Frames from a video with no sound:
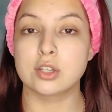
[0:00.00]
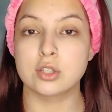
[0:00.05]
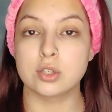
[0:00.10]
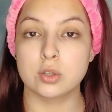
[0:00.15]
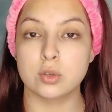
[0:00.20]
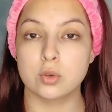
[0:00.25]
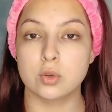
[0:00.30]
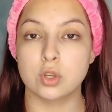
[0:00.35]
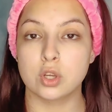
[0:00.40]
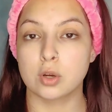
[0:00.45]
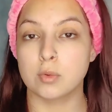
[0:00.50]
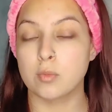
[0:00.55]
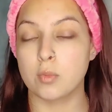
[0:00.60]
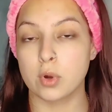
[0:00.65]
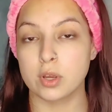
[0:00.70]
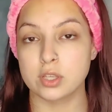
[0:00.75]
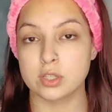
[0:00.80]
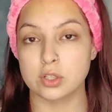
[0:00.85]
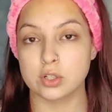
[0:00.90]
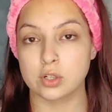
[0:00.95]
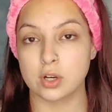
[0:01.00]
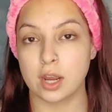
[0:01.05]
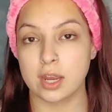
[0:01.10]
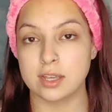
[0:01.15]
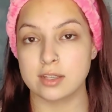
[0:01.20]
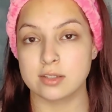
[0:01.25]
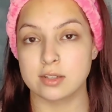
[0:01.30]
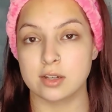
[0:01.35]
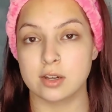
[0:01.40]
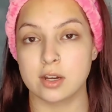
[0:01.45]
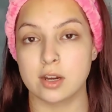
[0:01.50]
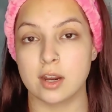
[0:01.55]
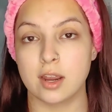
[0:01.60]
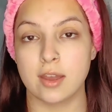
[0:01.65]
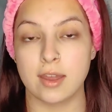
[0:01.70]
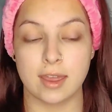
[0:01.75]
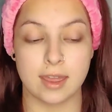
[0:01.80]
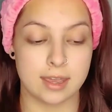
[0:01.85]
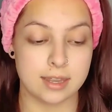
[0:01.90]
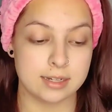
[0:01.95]
to your moisturizer,
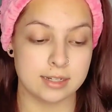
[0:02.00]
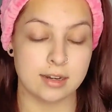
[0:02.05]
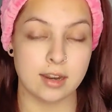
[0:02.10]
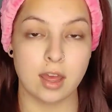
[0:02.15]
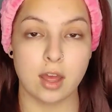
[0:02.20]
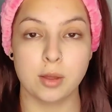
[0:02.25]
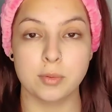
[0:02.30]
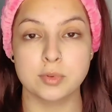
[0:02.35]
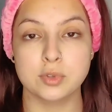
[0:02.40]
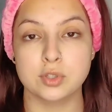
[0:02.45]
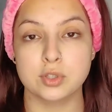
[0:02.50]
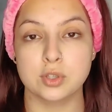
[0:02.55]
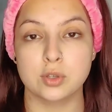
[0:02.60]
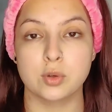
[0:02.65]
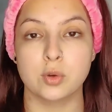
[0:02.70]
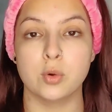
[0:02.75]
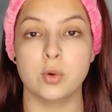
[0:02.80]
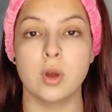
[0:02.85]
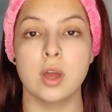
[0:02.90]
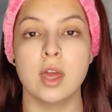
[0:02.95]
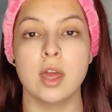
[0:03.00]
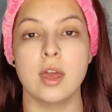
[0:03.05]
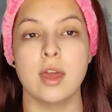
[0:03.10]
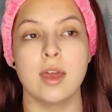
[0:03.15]
and it helps to